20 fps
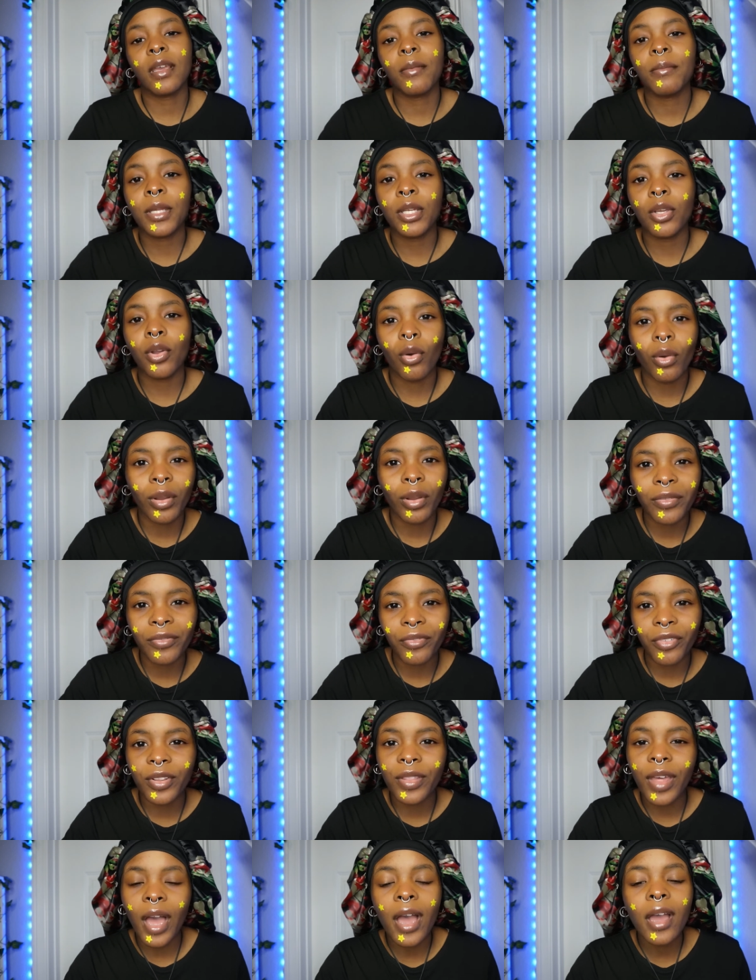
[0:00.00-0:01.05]
I've been going
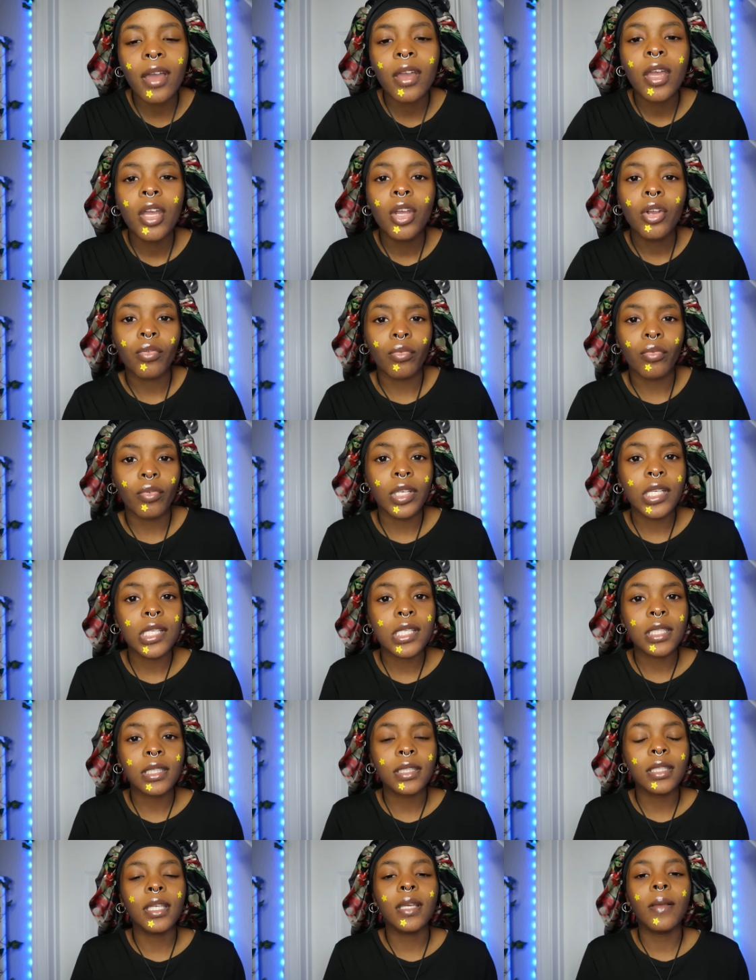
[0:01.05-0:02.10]
for that
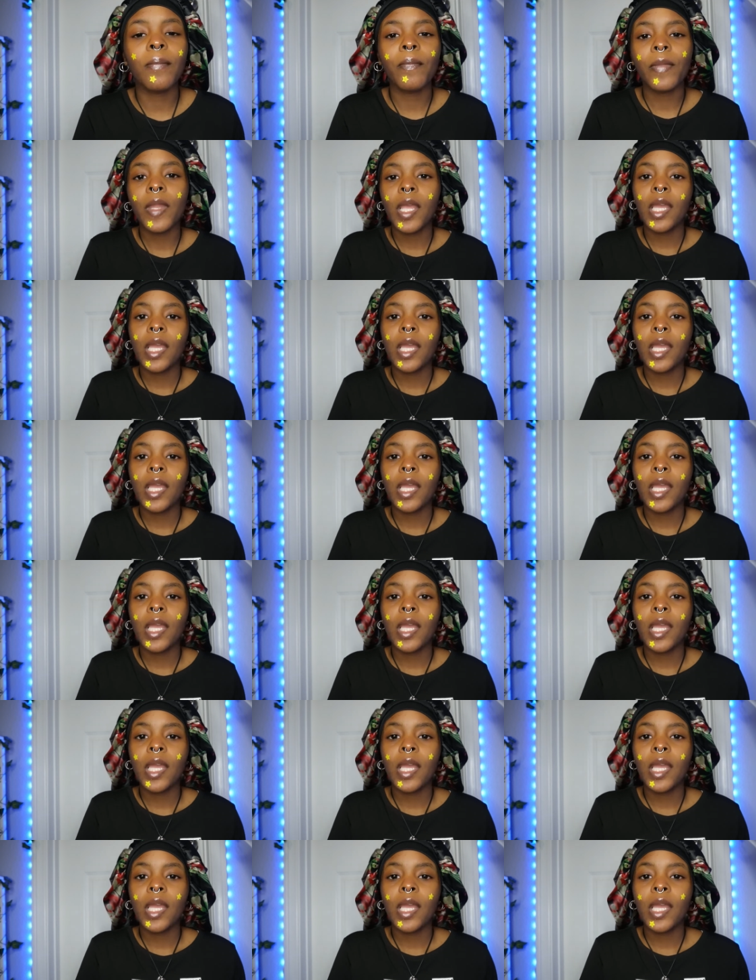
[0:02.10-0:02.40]
recently.